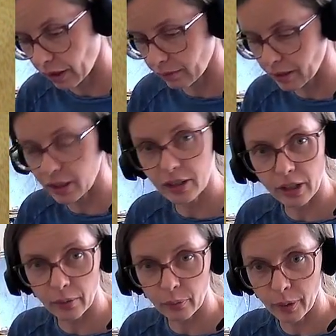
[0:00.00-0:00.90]
going to
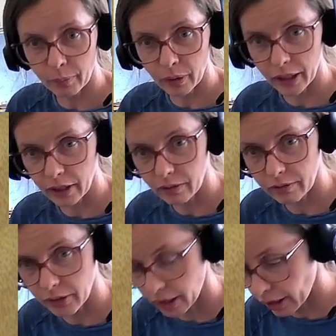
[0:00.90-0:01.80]
start rippling
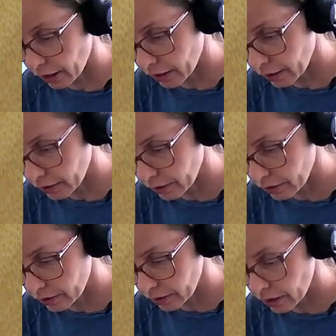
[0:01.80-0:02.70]
over here.
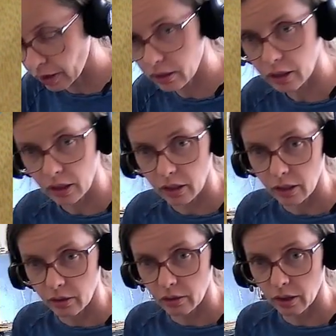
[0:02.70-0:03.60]
The
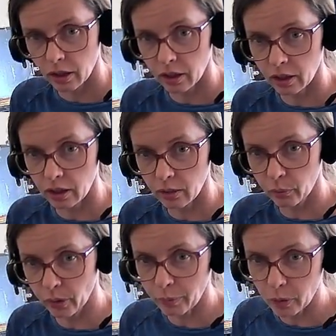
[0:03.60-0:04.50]

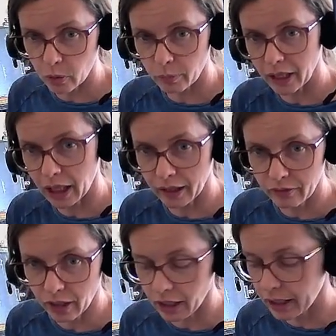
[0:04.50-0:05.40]
ripples will be kind of
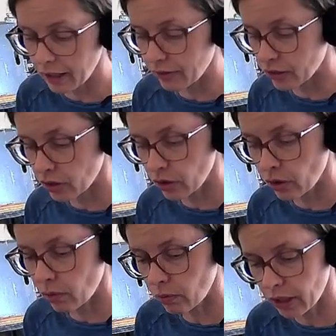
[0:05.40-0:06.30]
uneven, so you
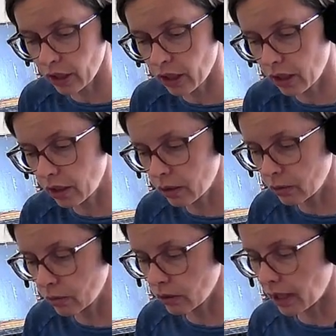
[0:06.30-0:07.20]
don't want to
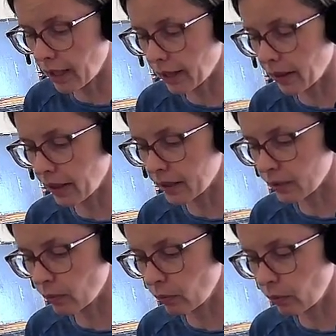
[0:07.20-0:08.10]
go like
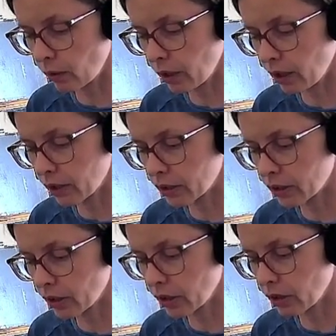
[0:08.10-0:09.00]
this. 1,
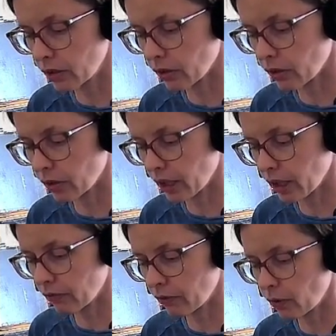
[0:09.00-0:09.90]
2,
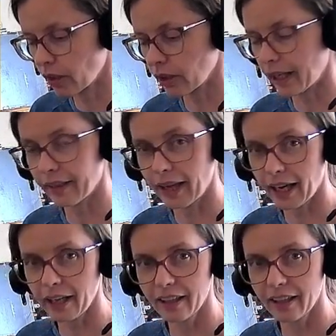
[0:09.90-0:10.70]
3, 4, like that.